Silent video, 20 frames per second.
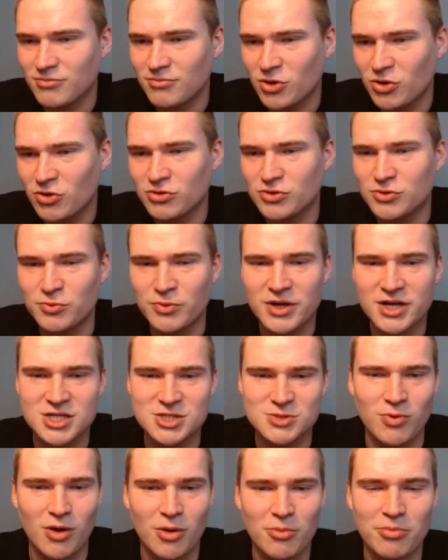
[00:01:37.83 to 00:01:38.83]
could reach
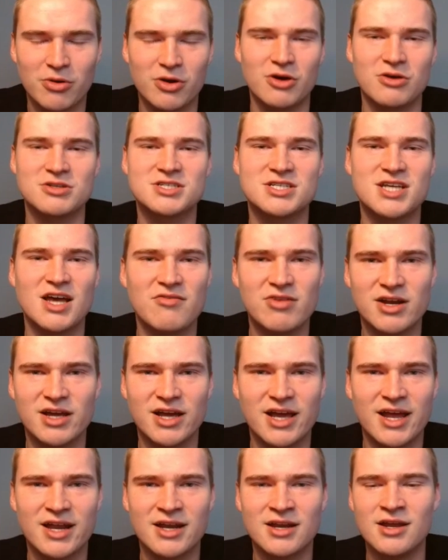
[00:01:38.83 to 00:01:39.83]
1.07
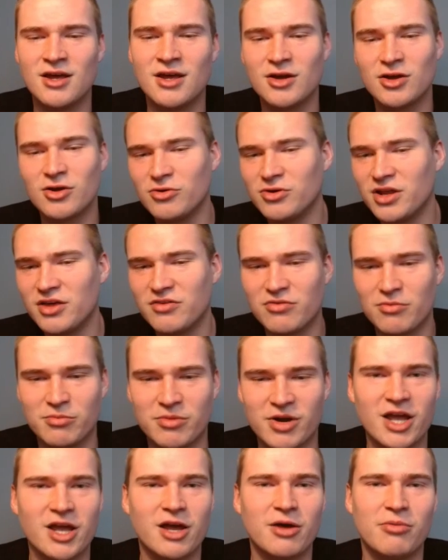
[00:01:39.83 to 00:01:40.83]
again, could even
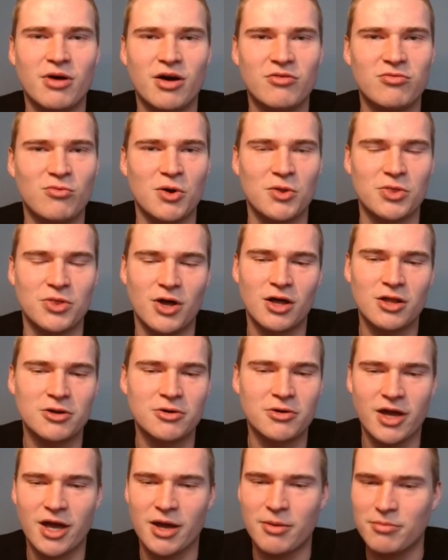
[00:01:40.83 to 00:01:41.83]
break above $1
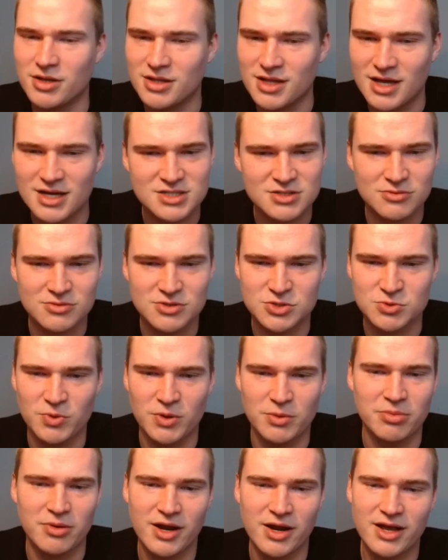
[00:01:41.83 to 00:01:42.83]
again, but as soon as we
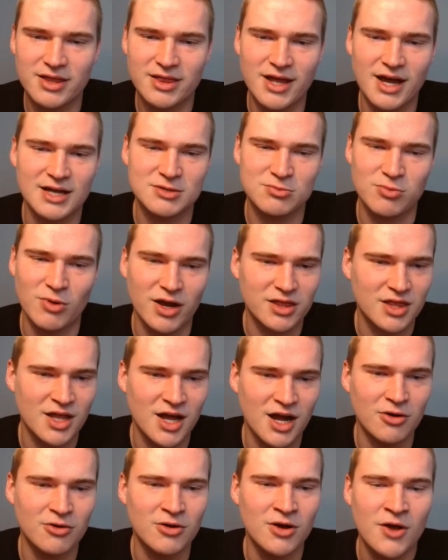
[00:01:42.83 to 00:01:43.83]
break that right
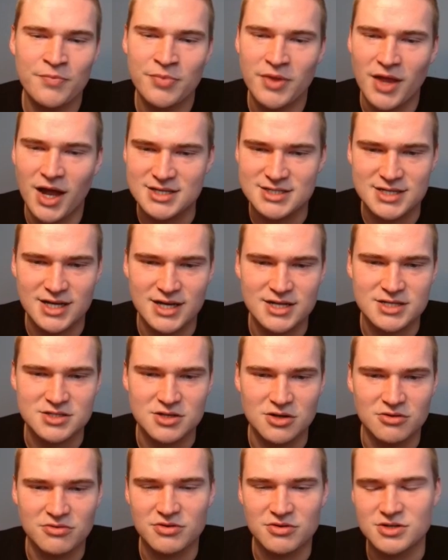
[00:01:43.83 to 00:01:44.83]
now, I'd say it's
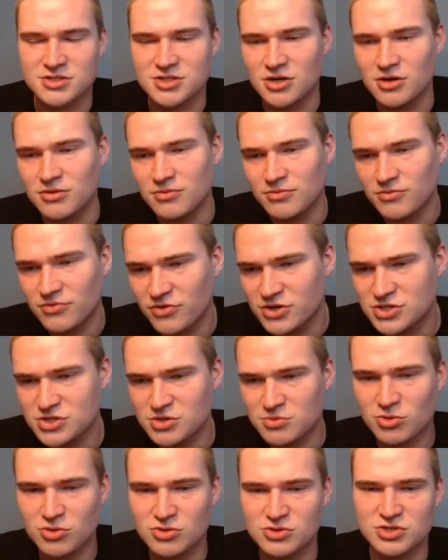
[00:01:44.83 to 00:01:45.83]
over. So first
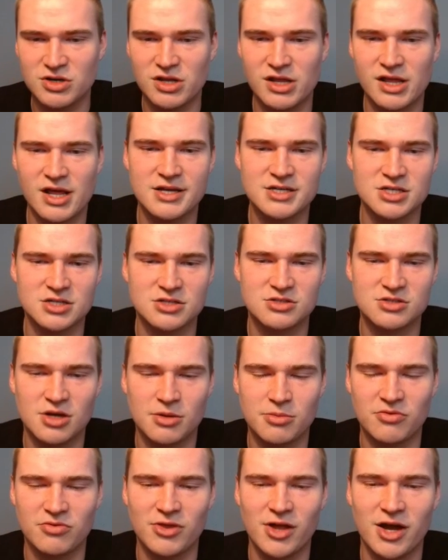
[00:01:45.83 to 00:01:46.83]
some consolidation
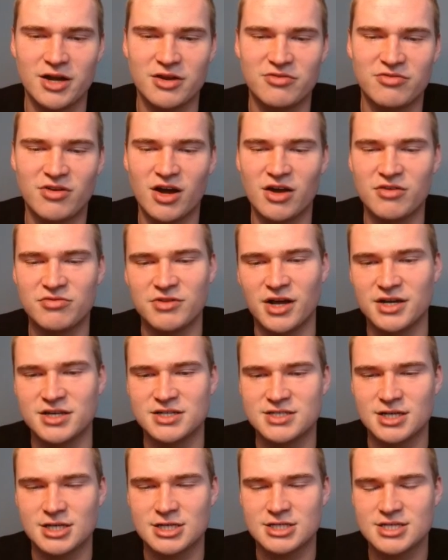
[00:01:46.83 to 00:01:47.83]
top of 95,
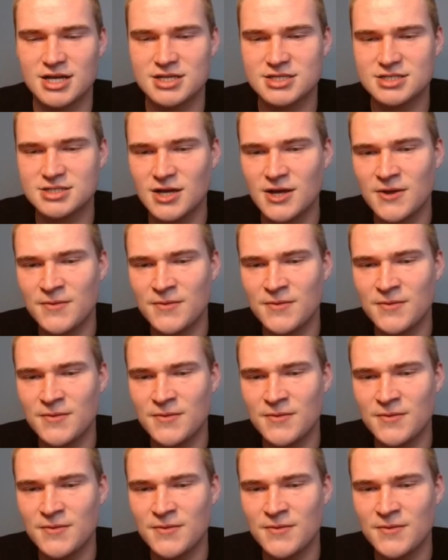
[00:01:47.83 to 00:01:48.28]
96 cents,